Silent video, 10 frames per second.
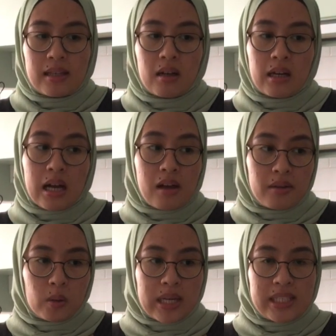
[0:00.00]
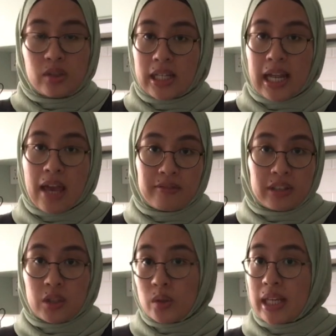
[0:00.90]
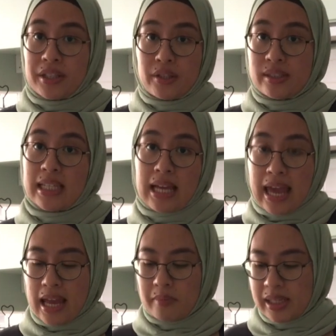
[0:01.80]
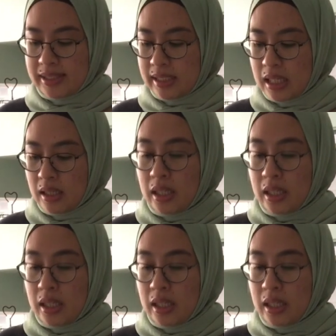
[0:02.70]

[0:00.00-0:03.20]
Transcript: Otherwise, you can use a hand mixer.